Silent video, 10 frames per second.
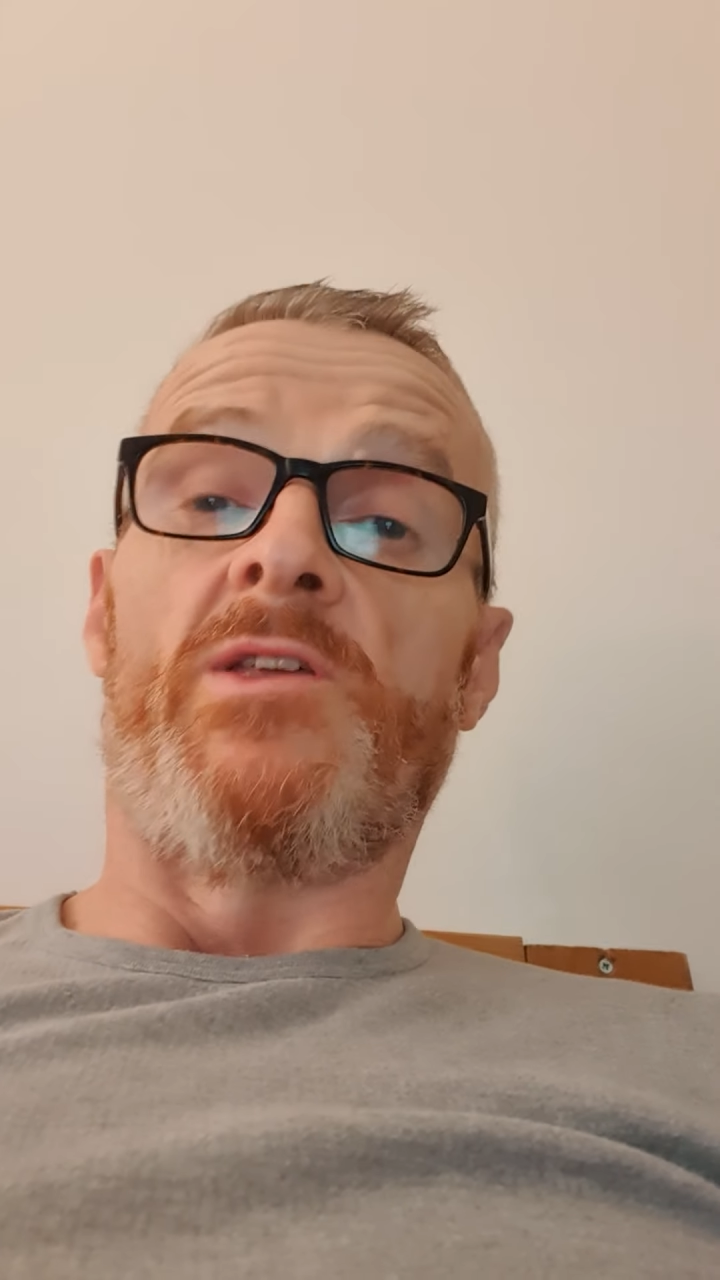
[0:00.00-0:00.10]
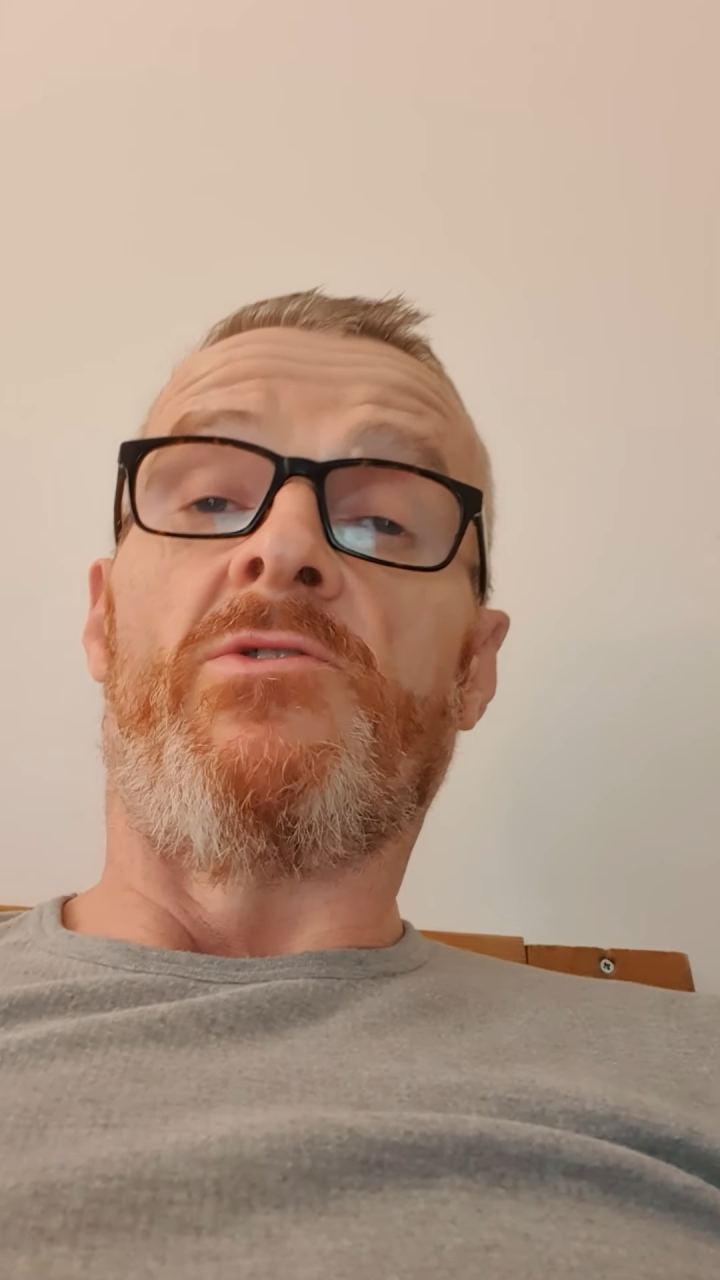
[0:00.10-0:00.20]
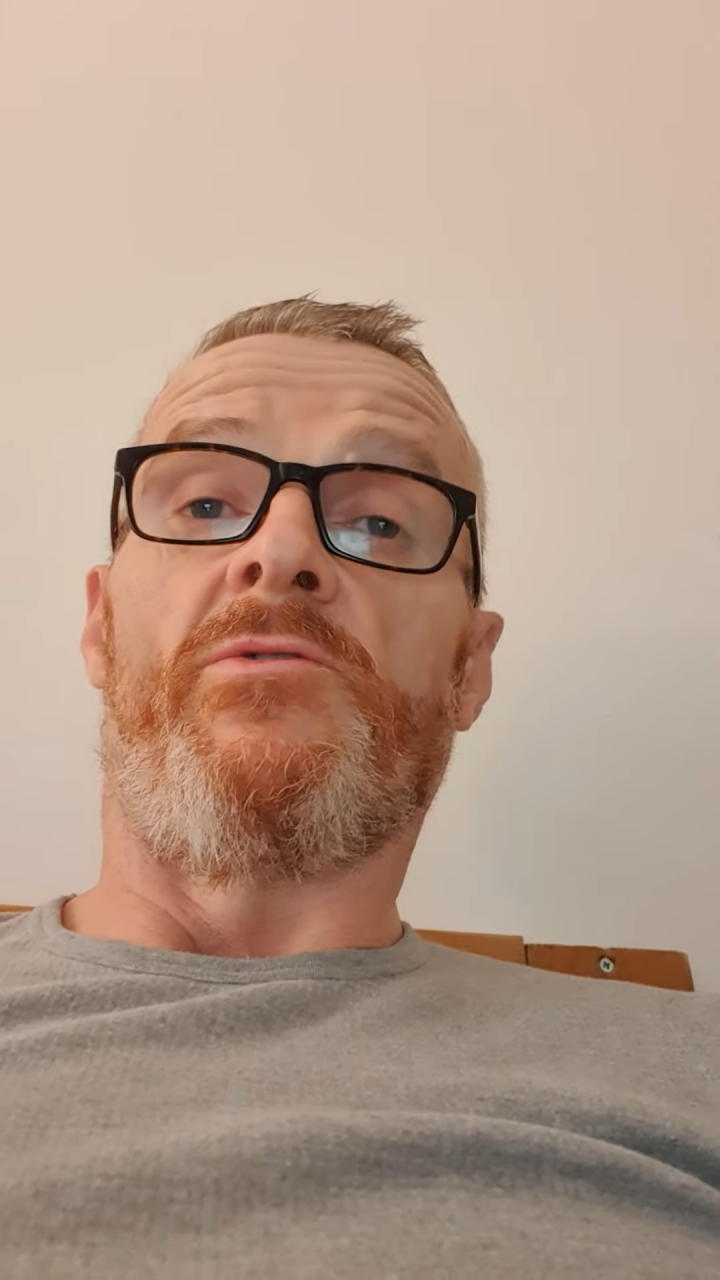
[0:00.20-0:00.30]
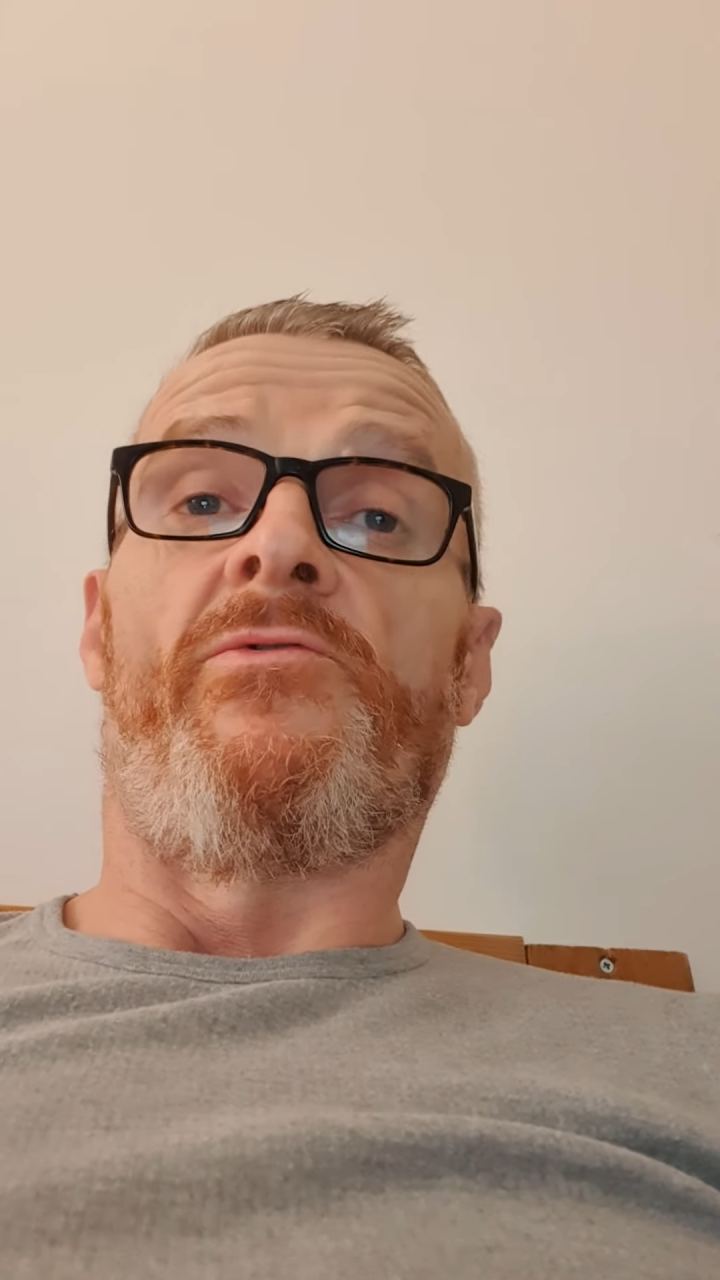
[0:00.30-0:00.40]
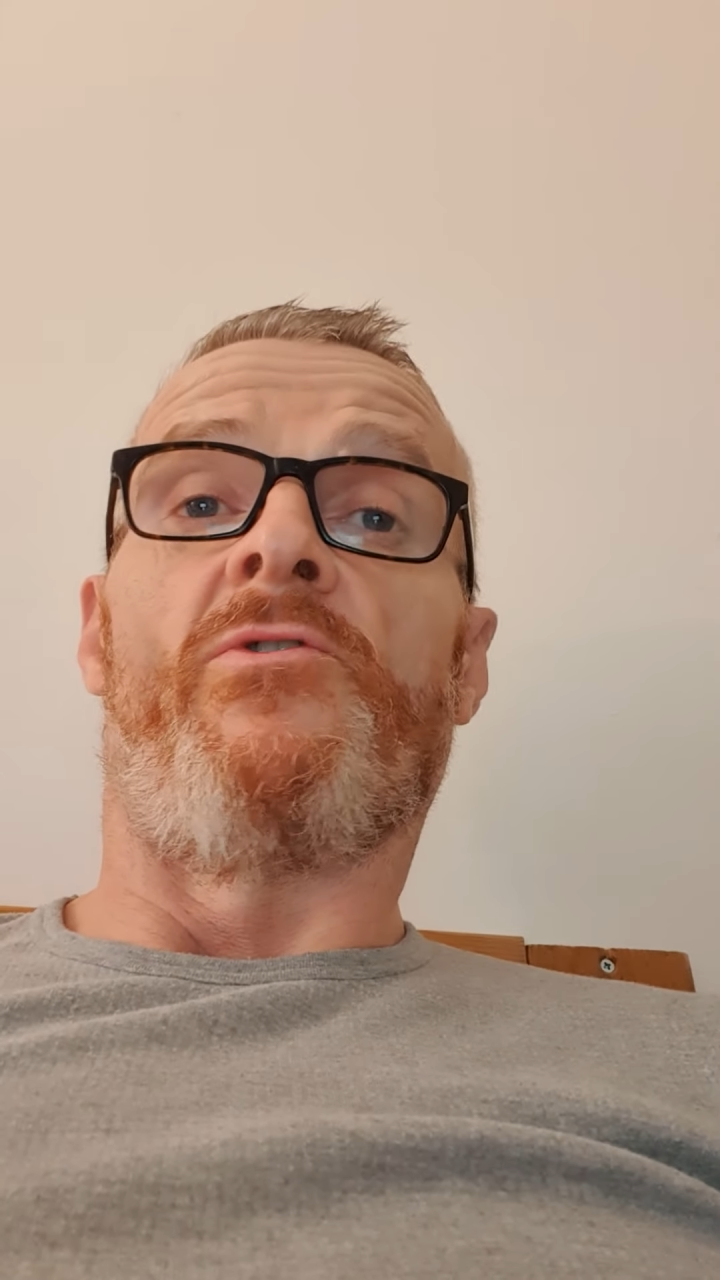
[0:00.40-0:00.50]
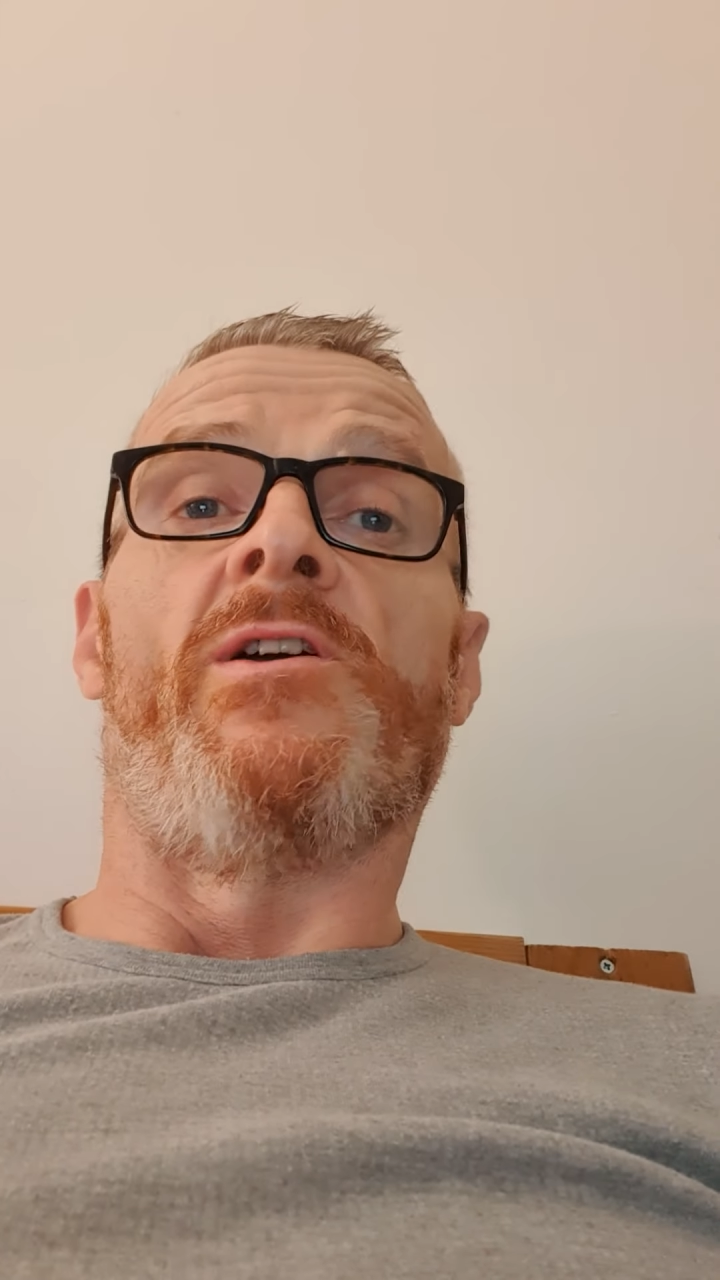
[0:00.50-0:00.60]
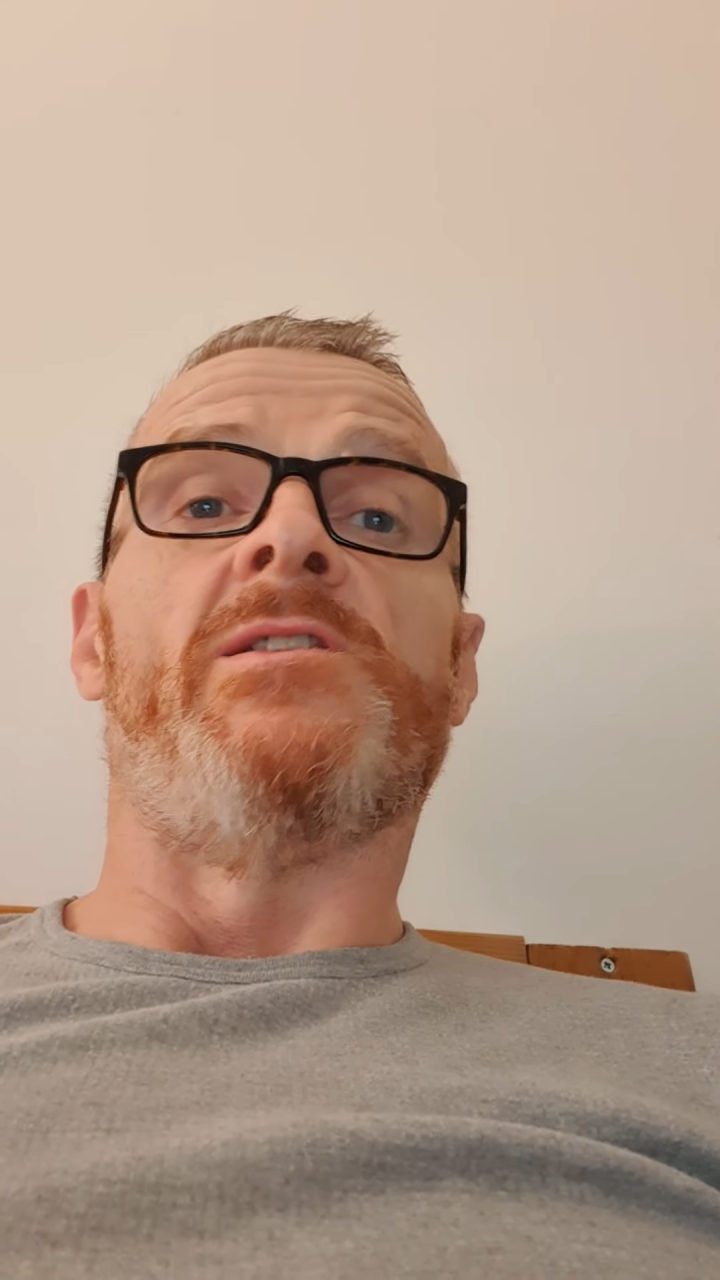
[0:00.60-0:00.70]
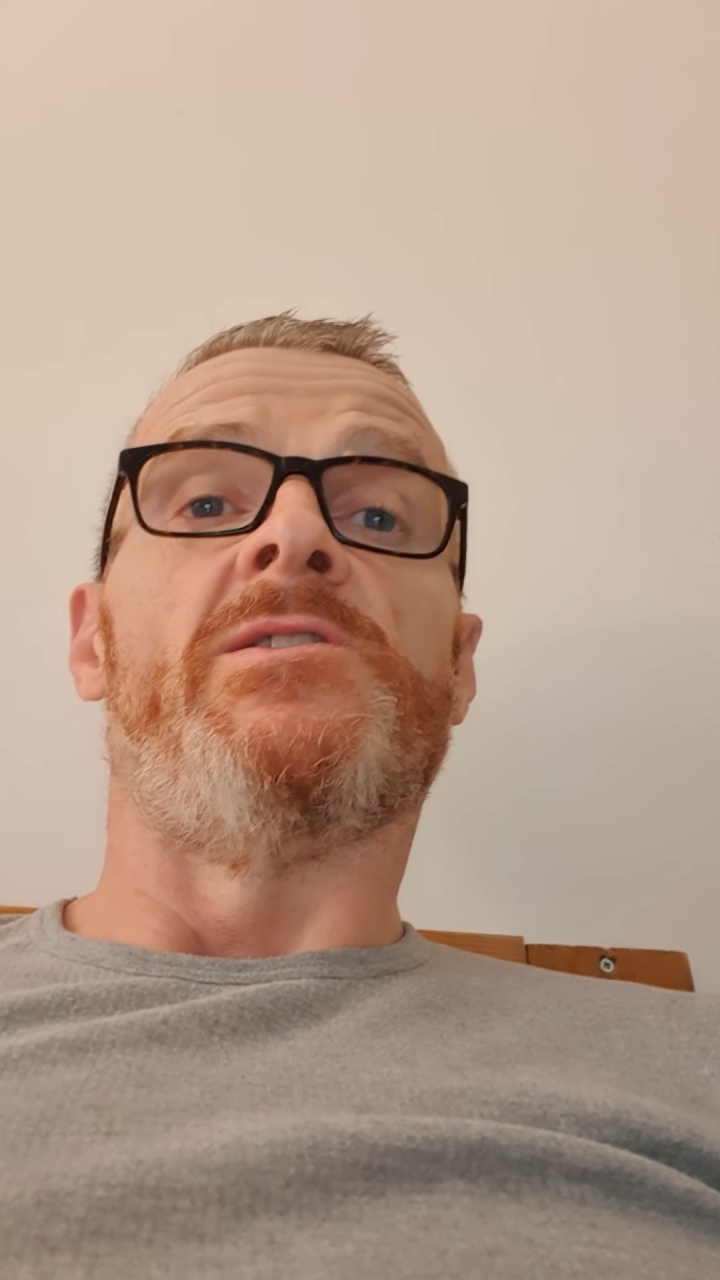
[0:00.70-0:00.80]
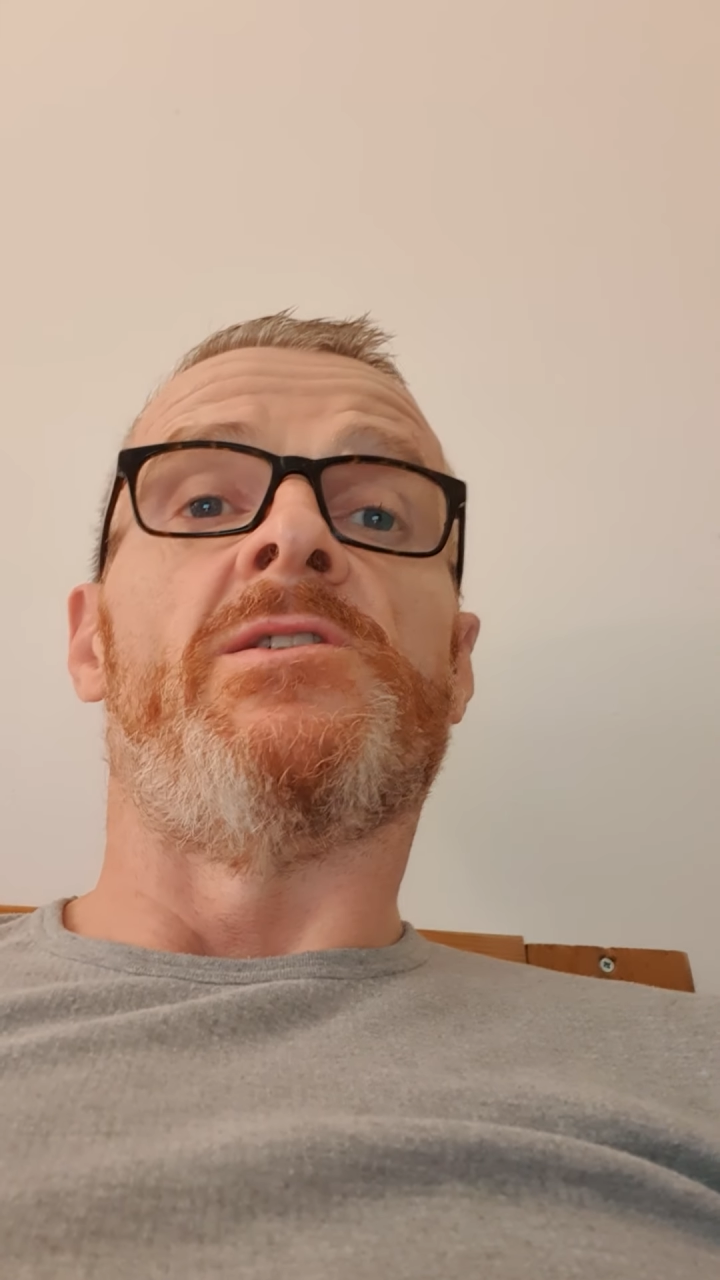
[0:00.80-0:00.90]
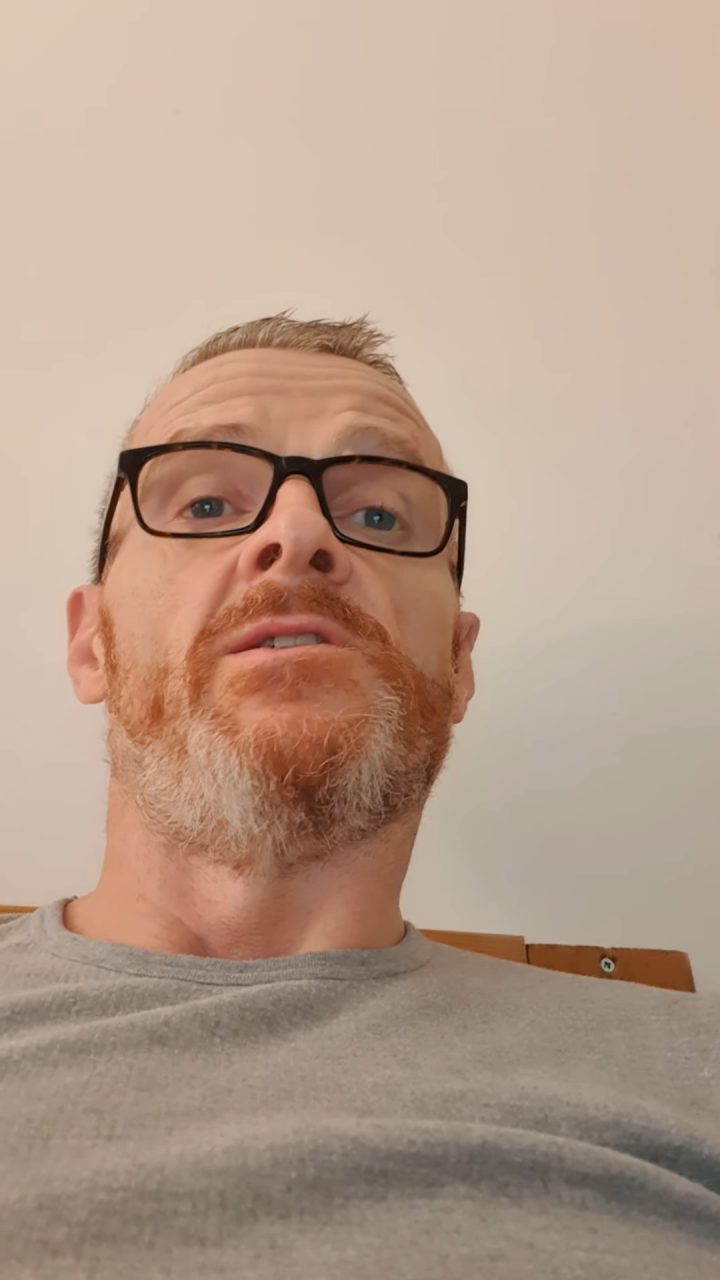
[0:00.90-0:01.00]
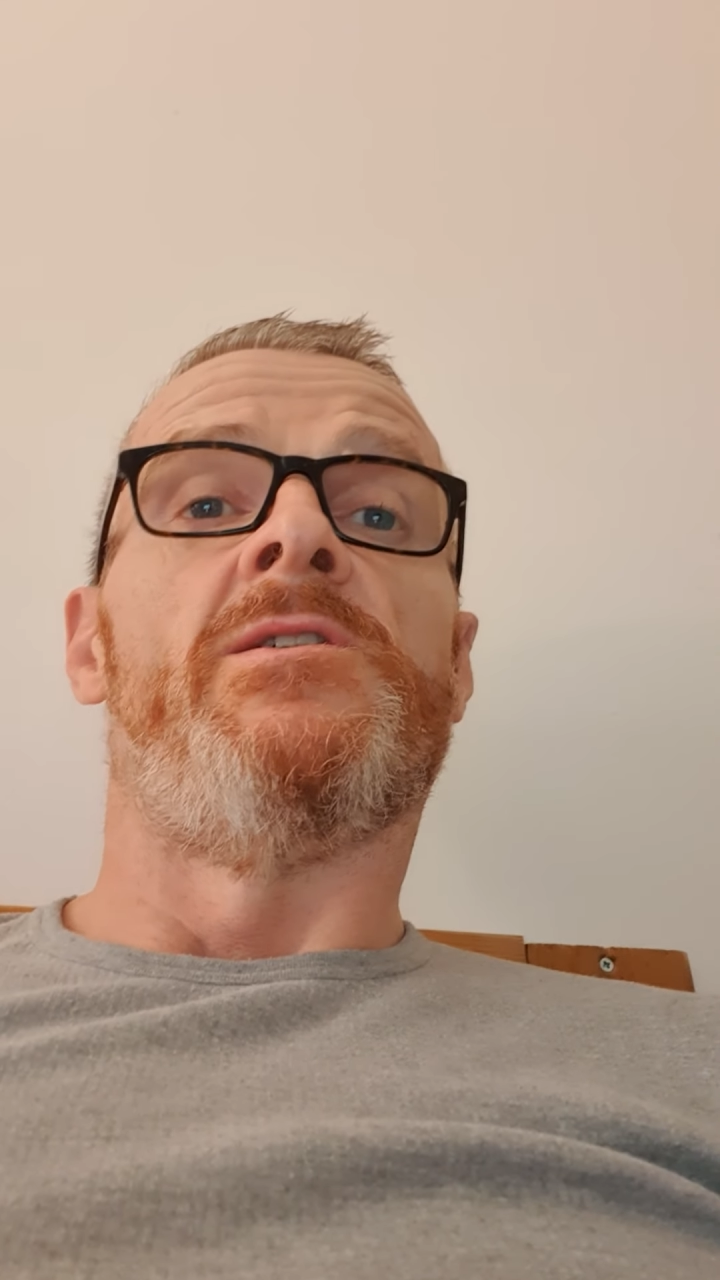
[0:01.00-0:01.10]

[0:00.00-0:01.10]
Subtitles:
good friend.